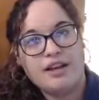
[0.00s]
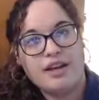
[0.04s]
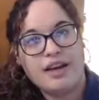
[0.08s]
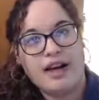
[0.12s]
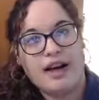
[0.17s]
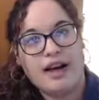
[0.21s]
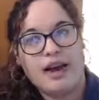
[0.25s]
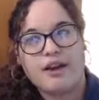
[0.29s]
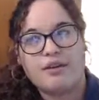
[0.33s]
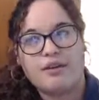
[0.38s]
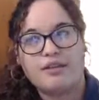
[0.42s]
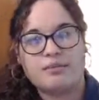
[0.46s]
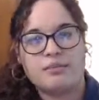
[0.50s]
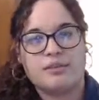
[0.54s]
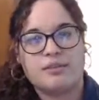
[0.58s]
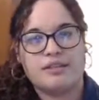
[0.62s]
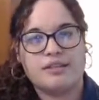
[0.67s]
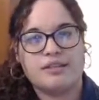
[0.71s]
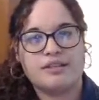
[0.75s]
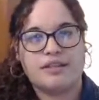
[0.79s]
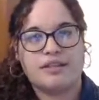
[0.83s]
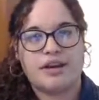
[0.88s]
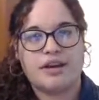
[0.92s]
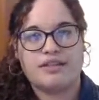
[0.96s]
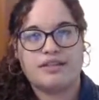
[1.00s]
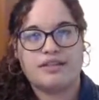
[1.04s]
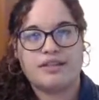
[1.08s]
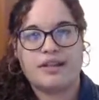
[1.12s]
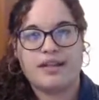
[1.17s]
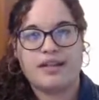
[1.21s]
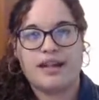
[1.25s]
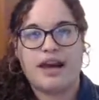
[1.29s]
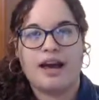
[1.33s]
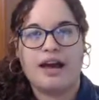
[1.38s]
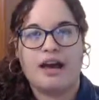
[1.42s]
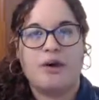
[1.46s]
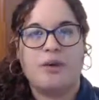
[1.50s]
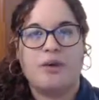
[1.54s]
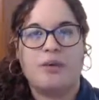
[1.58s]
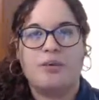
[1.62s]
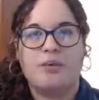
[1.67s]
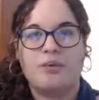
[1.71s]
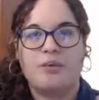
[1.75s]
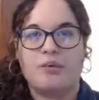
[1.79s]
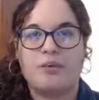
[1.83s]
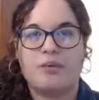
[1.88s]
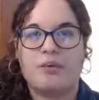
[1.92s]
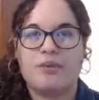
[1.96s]
how the music sounds and
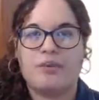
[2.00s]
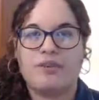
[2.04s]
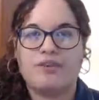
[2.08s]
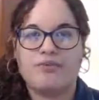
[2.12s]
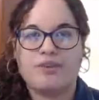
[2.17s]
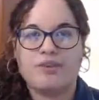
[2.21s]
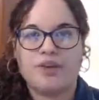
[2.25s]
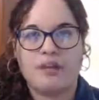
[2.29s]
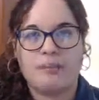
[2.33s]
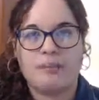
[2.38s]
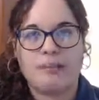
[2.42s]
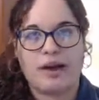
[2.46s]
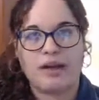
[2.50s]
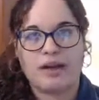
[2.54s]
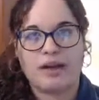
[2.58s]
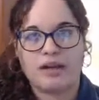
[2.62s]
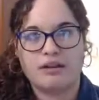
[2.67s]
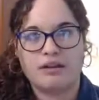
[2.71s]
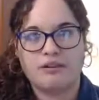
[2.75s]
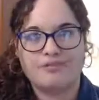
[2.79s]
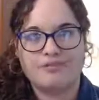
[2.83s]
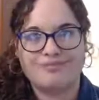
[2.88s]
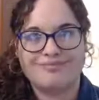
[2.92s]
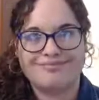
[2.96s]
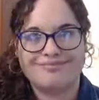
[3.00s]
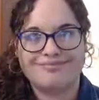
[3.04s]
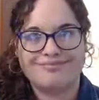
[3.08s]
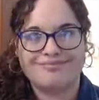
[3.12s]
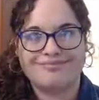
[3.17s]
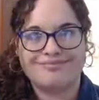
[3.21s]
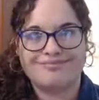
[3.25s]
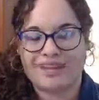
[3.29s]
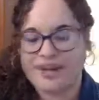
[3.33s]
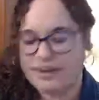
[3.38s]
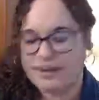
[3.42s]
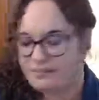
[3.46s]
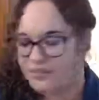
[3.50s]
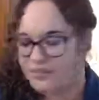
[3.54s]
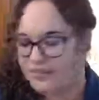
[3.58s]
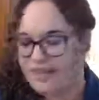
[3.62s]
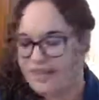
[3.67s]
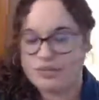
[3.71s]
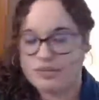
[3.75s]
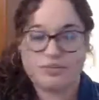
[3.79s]
how we feel about it, right?